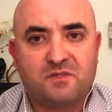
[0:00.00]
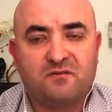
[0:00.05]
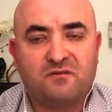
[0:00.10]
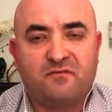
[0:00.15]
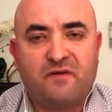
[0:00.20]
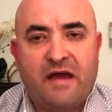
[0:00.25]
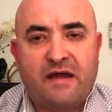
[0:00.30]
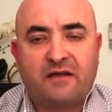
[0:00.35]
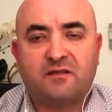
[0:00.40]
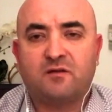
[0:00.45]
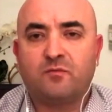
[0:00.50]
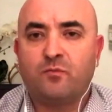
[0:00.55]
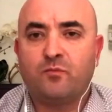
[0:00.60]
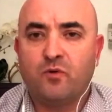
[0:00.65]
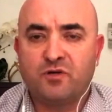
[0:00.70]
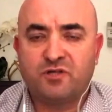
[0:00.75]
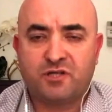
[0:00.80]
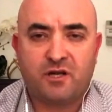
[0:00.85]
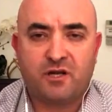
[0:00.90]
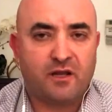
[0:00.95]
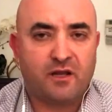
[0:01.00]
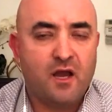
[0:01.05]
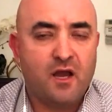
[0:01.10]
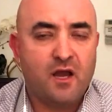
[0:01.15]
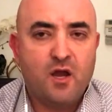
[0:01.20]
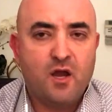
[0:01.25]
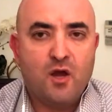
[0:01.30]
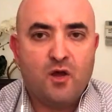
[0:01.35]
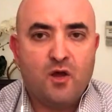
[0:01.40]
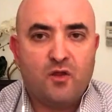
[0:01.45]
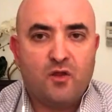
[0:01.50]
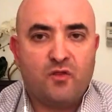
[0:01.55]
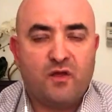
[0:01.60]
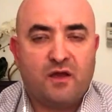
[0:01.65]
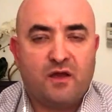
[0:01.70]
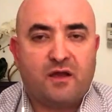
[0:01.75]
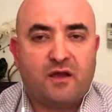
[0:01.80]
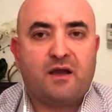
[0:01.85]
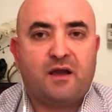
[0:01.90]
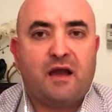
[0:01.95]
In fact, they're pushing
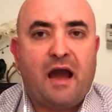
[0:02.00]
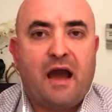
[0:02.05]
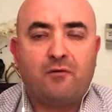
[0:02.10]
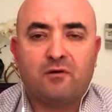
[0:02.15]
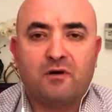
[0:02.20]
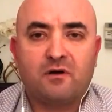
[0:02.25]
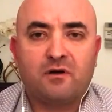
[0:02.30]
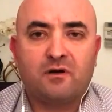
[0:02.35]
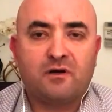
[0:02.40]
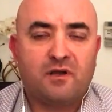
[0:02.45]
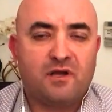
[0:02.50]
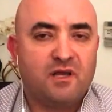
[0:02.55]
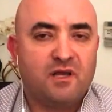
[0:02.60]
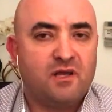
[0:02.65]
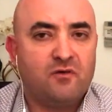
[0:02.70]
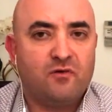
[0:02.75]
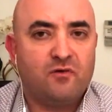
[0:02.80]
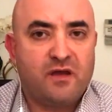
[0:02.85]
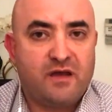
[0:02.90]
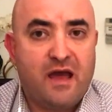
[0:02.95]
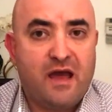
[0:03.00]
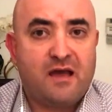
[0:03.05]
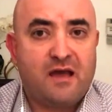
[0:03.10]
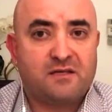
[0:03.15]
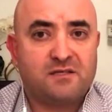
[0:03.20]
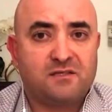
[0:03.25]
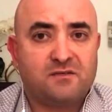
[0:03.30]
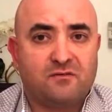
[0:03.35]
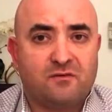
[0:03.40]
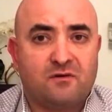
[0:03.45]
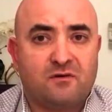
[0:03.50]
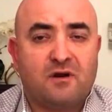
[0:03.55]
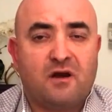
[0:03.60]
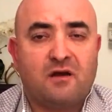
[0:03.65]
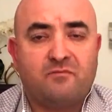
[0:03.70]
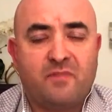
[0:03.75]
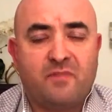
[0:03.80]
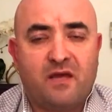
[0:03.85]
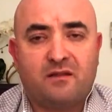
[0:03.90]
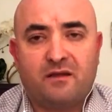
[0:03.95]
the counter UAS or
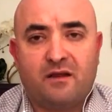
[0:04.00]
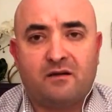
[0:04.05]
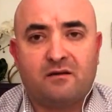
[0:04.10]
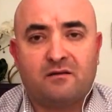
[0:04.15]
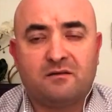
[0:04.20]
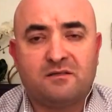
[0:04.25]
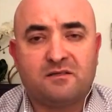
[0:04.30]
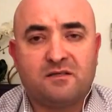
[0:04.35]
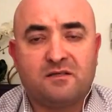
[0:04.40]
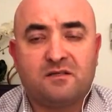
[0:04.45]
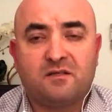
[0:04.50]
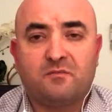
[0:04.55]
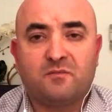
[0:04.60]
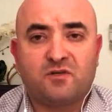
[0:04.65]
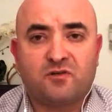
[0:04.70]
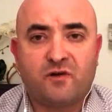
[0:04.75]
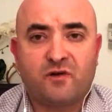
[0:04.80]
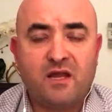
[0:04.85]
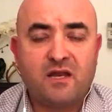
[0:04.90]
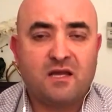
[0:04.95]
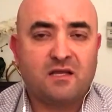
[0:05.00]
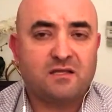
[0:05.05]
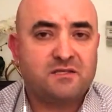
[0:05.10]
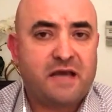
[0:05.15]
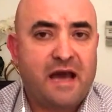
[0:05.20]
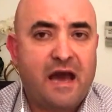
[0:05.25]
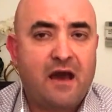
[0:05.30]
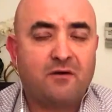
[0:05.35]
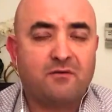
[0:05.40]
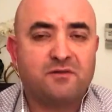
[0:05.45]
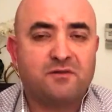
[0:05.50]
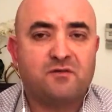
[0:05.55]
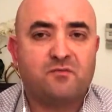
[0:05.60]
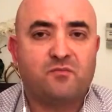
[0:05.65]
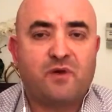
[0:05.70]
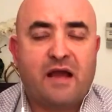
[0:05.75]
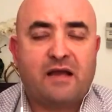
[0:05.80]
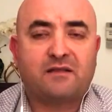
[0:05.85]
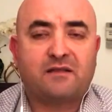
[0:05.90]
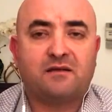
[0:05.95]
unmanned aerial system training down to
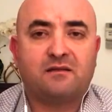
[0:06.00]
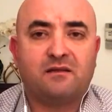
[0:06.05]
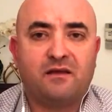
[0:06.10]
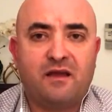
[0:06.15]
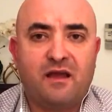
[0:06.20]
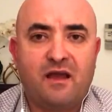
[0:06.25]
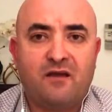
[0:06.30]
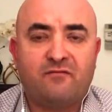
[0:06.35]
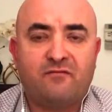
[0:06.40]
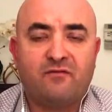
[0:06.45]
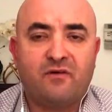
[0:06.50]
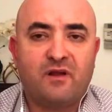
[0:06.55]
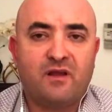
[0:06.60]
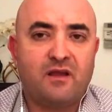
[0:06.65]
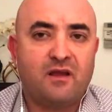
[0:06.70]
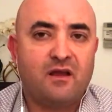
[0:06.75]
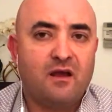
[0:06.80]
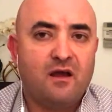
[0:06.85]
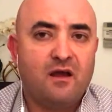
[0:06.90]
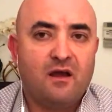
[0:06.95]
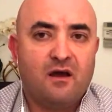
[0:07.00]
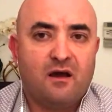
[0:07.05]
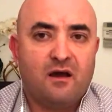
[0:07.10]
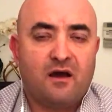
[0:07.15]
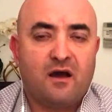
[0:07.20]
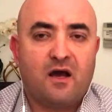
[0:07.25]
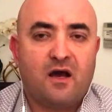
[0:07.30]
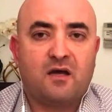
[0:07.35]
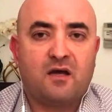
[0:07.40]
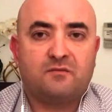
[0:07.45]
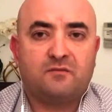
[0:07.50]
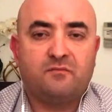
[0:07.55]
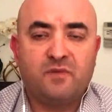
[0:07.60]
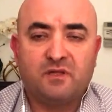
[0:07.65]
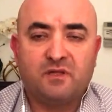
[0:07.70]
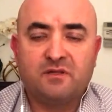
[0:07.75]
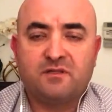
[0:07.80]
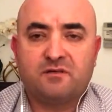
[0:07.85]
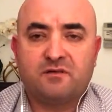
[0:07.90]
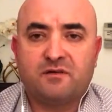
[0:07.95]
practically every uh,
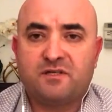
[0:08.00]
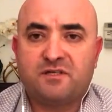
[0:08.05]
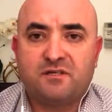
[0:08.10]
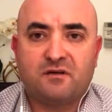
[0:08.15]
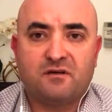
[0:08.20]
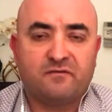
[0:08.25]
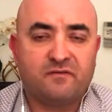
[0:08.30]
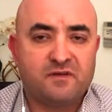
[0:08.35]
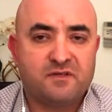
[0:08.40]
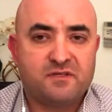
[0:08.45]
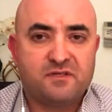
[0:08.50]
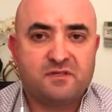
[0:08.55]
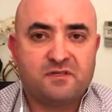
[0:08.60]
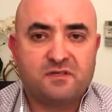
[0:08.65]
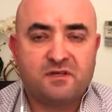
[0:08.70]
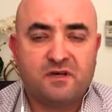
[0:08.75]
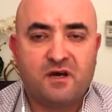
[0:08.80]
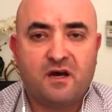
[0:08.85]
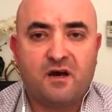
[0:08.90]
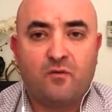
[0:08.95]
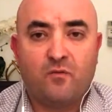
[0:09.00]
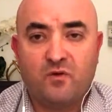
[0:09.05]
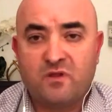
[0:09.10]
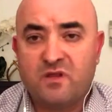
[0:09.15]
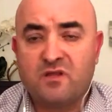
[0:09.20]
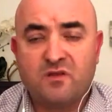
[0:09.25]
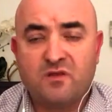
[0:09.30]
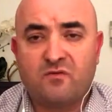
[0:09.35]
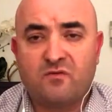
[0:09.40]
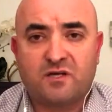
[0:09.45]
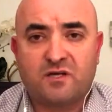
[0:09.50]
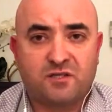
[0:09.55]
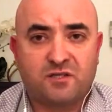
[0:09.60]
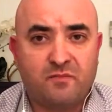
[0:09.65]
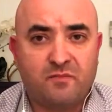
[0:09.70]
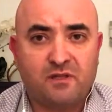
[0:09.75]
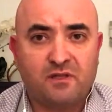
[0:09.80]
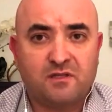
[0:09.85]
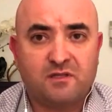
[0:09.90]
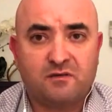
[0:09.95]
military service uh, within the Russian
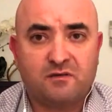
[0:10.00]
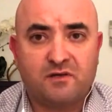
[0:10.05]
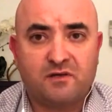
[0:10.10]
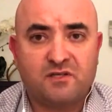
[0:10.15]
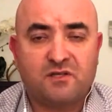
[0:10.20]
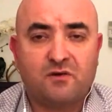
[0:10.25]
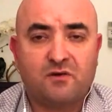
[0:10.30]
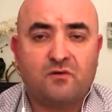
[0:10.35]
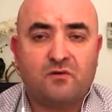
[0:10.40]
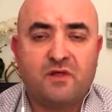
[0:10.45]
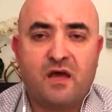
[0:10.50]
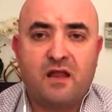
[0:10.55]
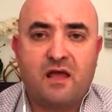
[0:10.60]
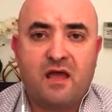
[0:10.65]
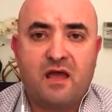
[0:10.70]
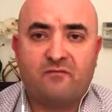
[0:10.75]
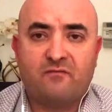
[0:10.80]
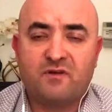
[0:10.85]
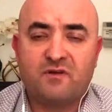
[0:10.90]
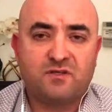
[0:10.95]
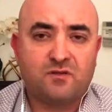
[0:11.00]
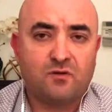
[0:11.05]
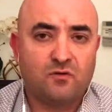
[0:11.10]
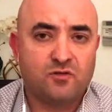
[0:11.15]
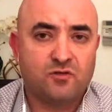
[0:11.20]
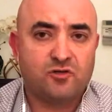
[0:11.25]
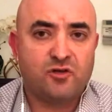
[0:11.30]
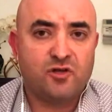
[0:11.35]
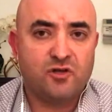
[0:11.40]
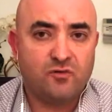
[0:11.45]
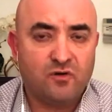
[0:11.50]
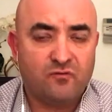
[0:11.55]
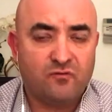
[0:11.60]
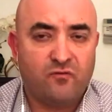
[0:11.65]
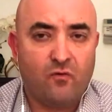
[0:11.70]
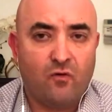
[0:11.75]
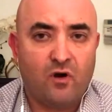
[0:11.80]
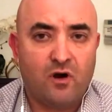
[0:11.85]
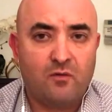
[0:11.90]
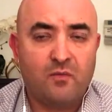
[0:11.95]
military so that every soldier in
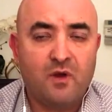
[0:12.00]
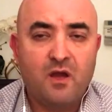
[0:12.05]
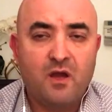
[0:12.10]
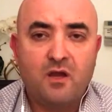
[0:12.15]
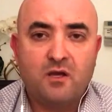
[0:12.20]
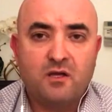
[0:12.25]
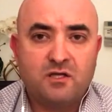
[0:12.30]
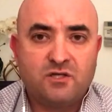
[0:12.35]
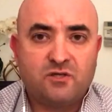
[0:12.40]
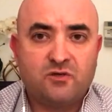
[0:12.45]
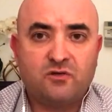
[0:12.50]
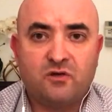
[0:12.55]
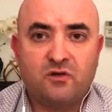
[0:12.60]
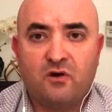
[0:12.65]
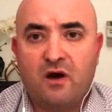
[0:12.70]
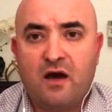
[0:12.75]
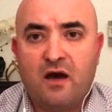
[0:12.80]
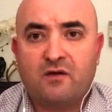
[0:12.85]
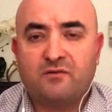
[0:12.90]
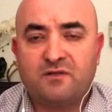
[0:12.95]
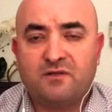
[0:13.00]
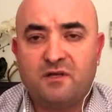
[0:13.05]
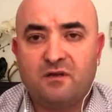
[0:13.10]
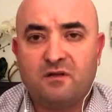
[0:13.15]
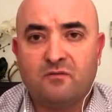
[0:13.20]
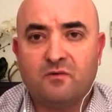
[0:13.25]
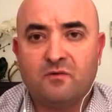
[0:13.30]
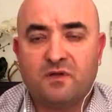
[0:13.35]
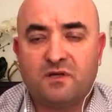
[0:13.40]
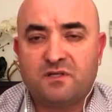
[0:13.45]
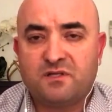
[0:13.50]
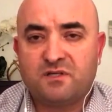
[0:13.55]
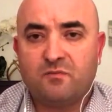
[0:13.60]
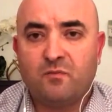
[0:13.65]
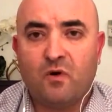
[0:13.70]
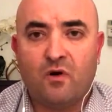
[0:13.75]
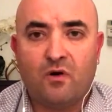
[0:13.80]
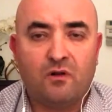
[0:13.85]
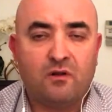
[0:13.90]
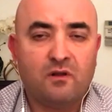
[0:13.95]
uniform should know how to deal with a
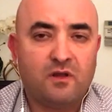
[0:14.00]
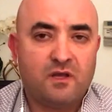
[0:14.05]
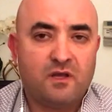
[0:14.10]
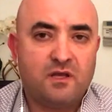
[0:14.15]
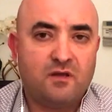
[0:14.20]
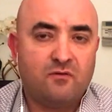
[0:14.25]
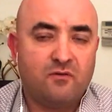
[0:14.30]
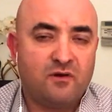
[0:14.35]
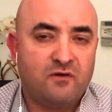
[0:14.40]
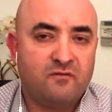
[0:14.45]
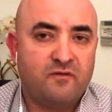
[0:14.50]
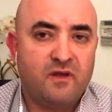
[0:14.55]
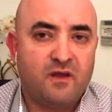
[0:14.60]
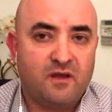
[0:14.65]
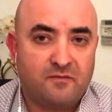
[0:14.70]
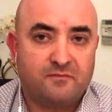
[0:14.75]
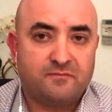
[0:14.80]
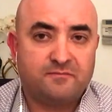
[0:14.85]
small UAV.